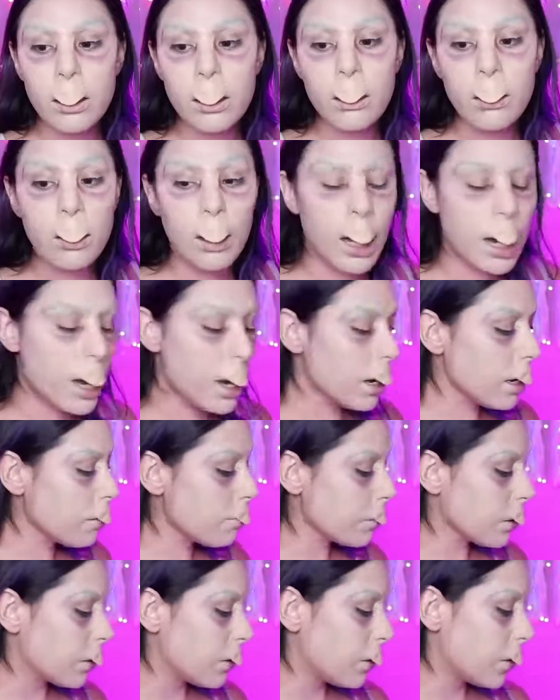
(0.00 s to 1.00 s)
So
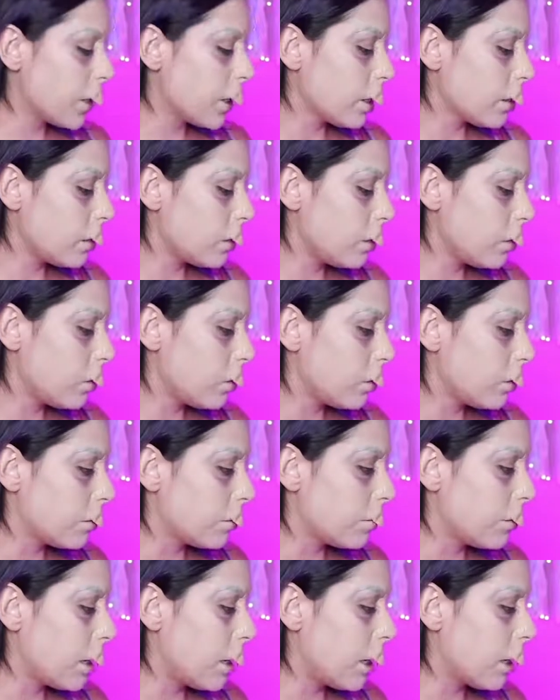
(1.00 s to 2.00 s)
I'm
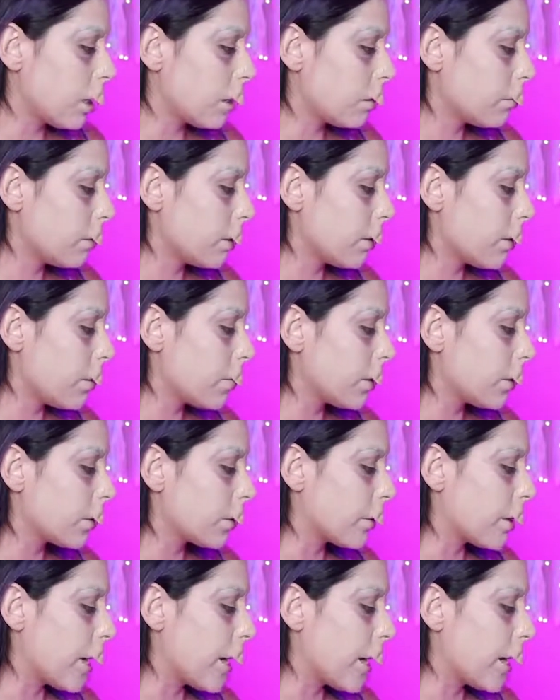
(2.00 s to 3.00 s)
gonna grab a
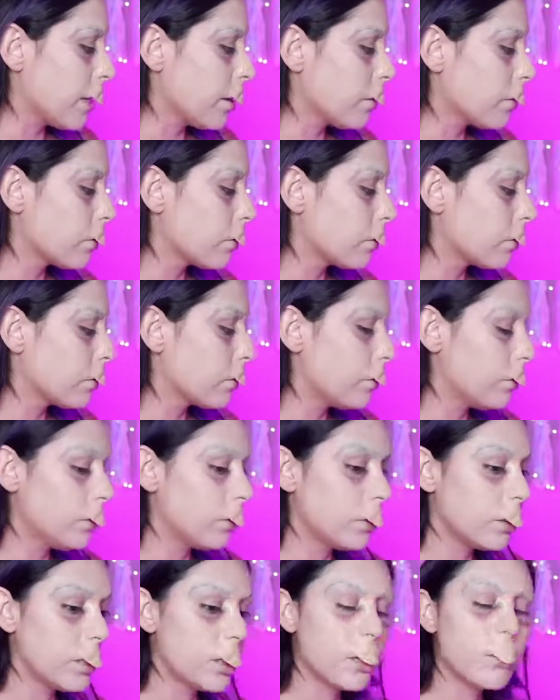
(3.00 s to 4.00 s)
gray
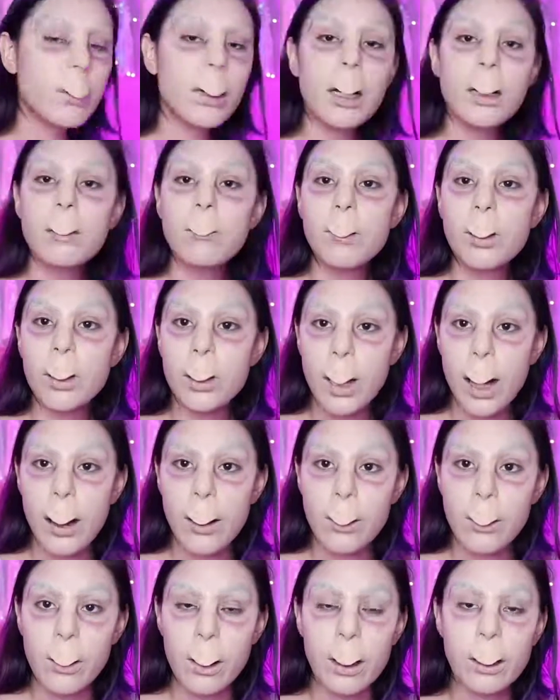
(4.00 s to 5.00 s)
and I'm gonna add some
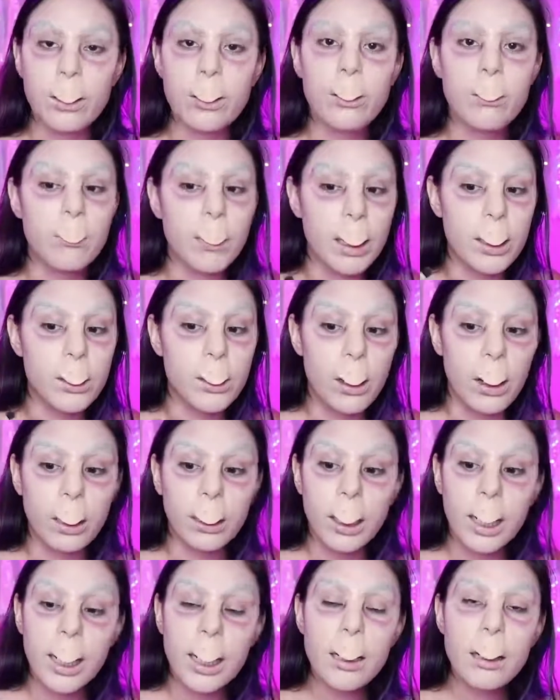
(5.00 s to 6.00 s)
shadow onto my
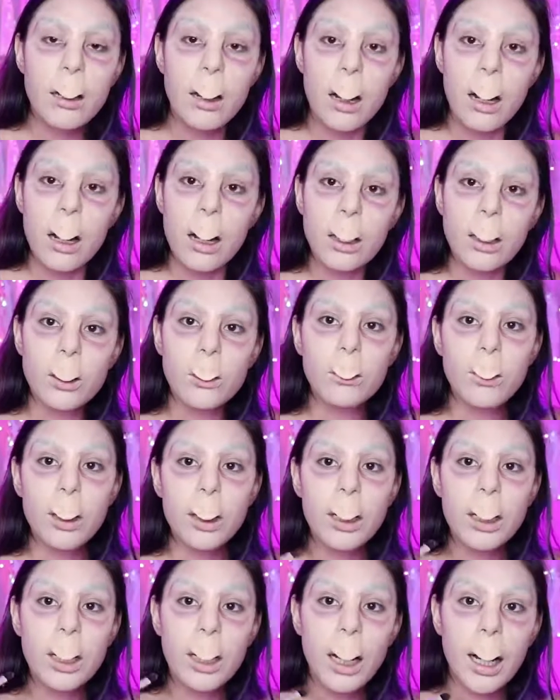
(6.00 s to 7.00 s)
jawline because
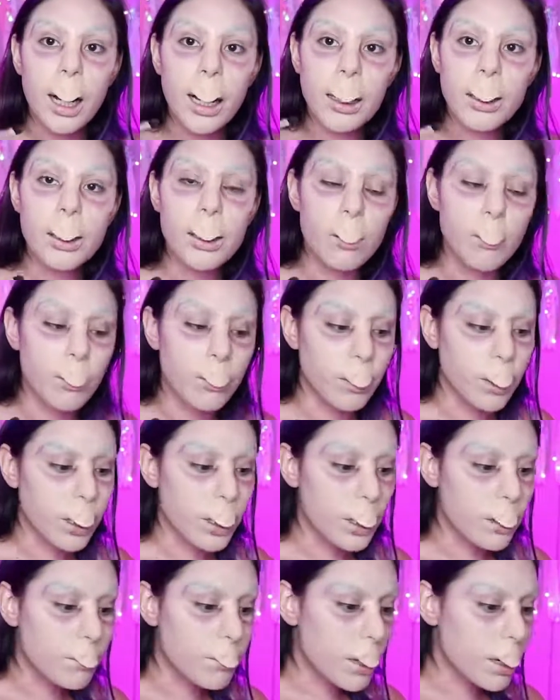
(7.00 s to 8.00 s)
we're gonna hide some of
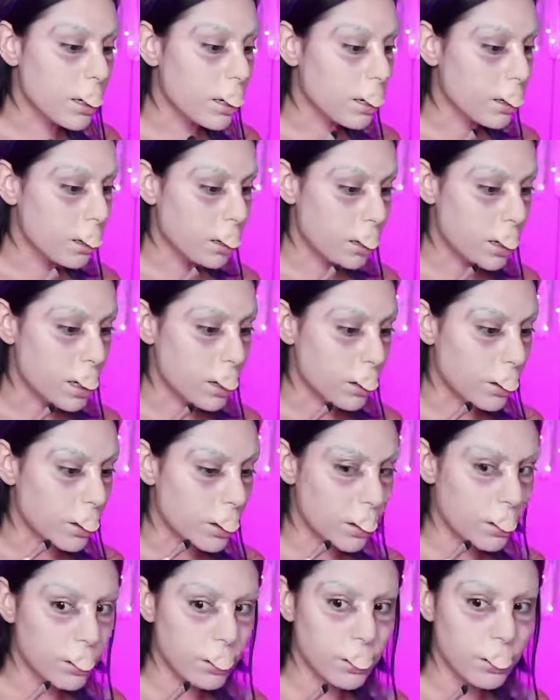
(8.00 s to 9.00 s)
it and make it
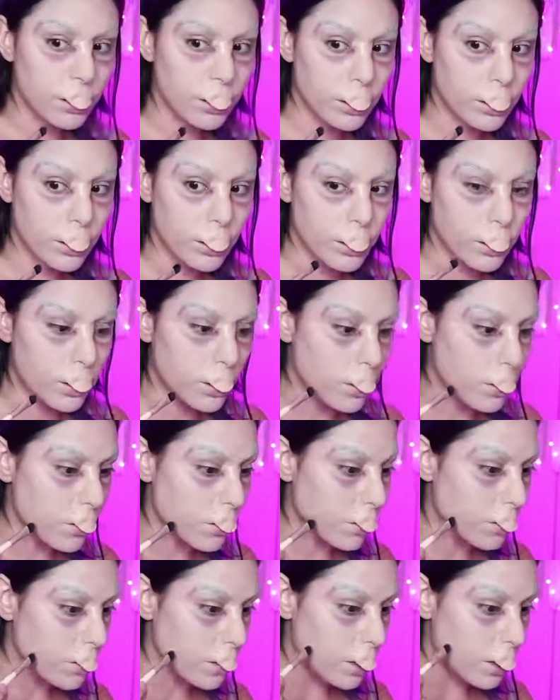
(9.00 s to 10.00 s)
thinner.
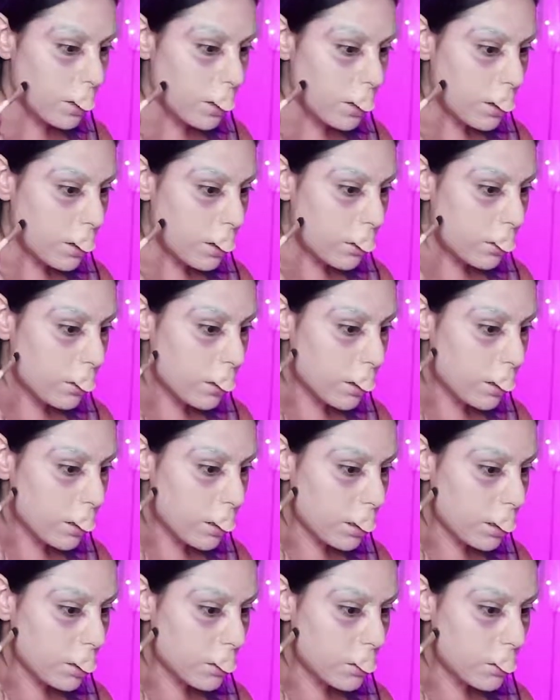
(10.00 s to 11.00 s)
So we
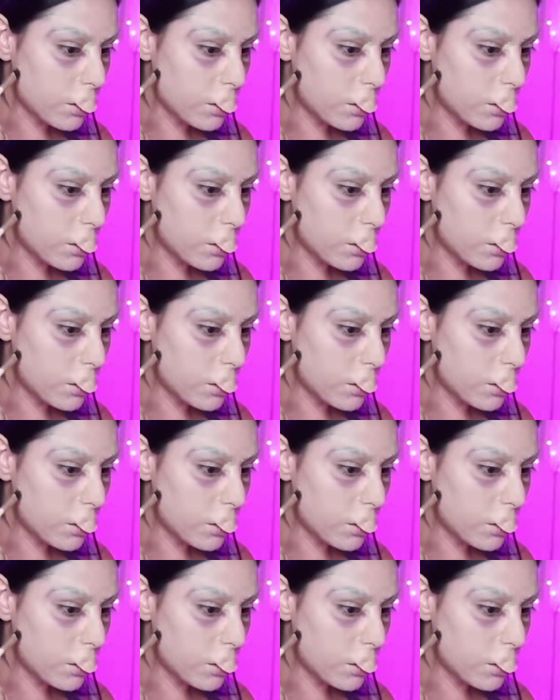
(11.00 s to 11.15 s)
can get that